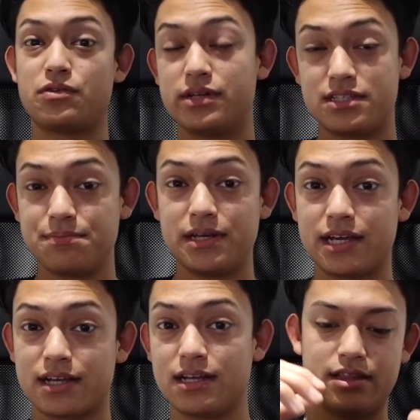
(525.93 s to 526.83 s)
Reason
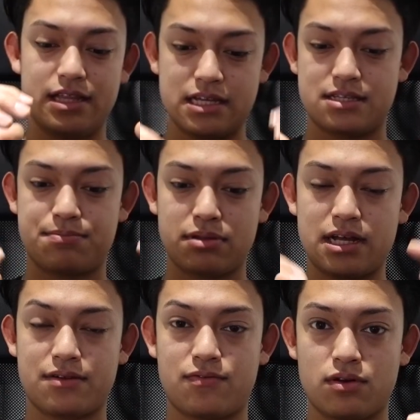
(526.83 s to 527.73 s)
being, this
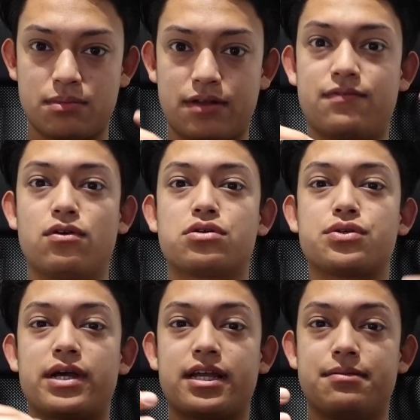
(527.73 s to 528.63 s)
platform that
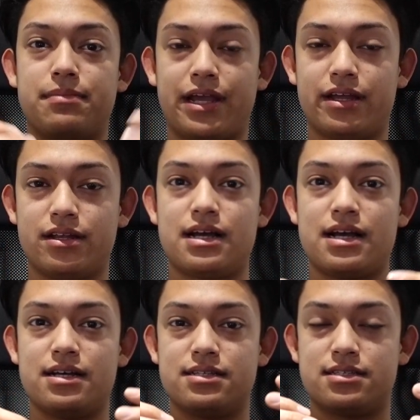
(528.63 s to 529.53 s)
Volkswagen made
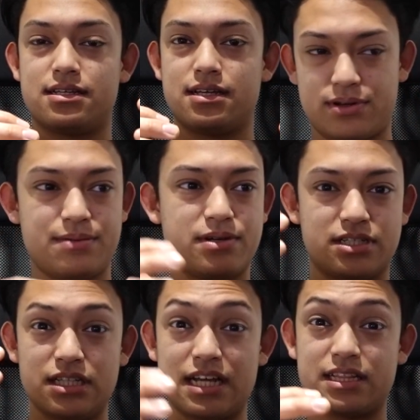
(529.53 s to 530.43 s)
has pretty
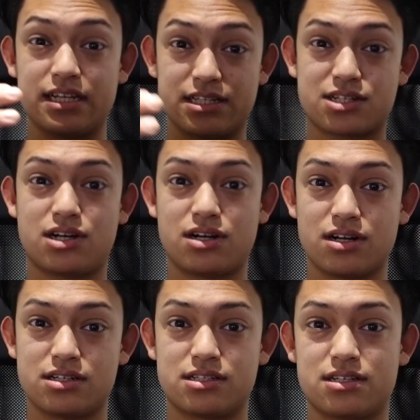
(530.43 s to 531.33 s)
much let these
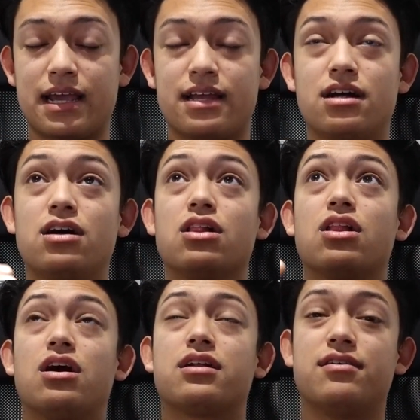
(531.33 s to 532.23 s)
cars gain a
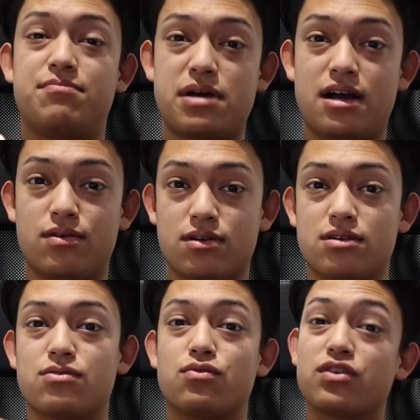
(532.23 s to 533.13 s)
lot of
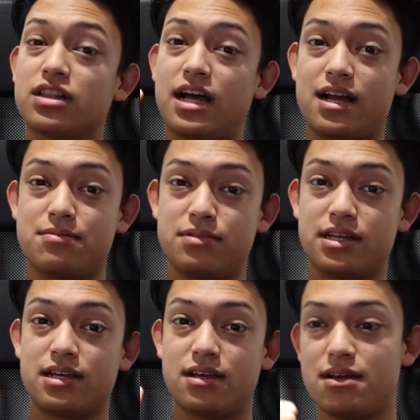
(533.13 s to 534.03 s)
power
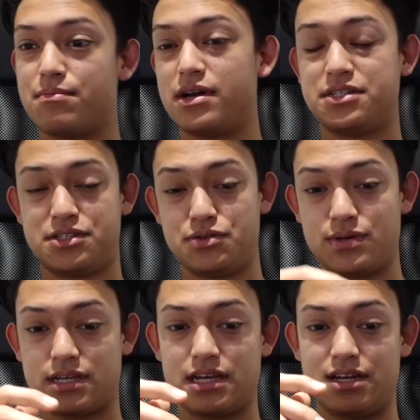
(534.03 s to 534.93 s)
reliably by just
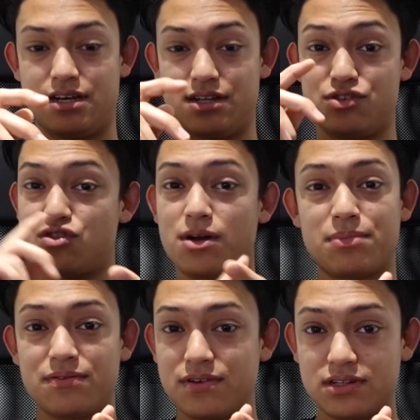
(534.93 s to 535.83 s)
doing a
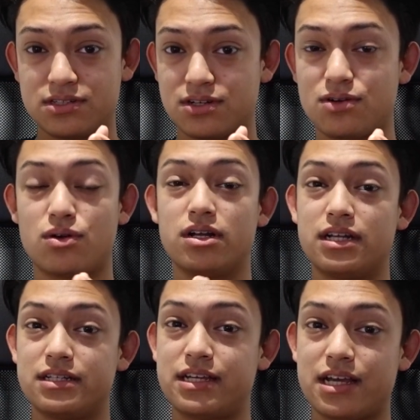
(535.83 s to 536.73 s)
drop-in filter or an
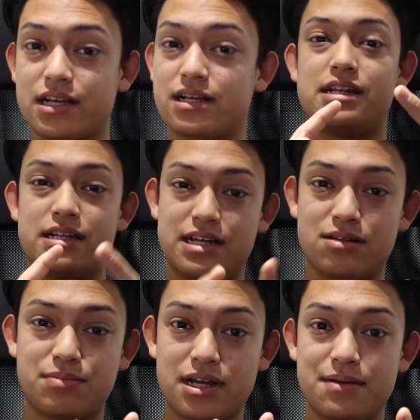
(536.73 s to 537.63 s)
intake and a
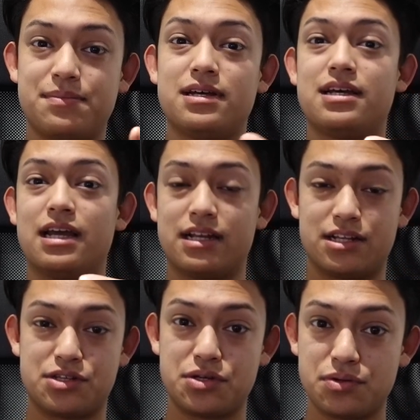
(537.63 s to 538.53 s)
downpipe and a
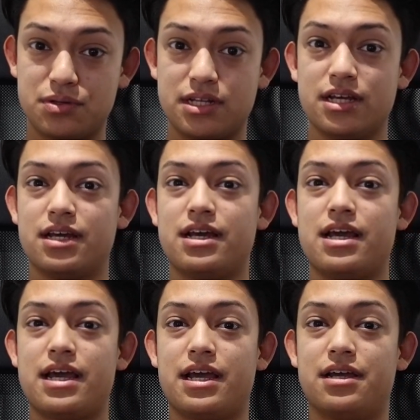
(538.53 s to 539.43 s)
tune,
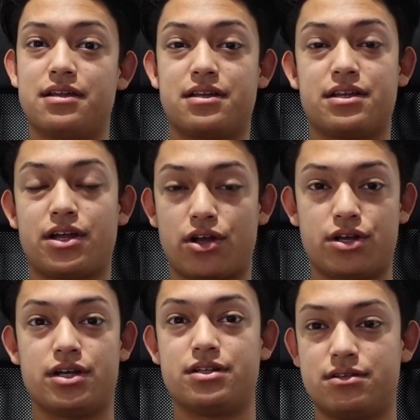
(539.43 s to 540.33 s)
and you're
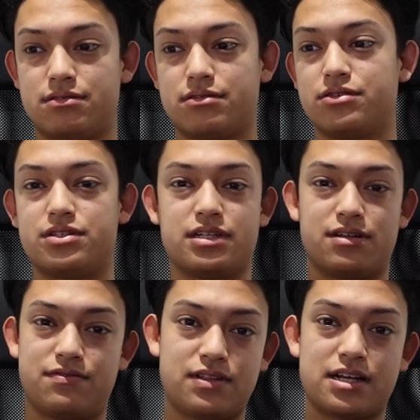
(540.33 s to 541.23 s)
good. You just need
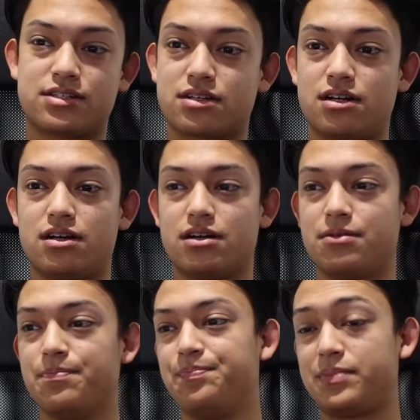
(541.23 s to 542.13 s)
to flash the car,
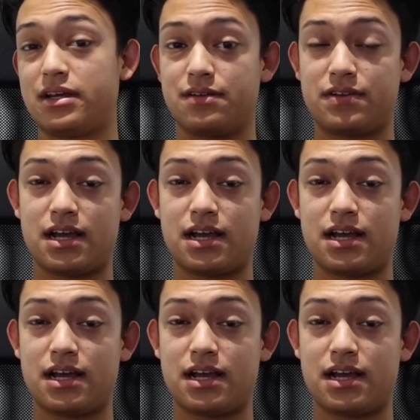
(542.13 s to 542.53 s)
and if you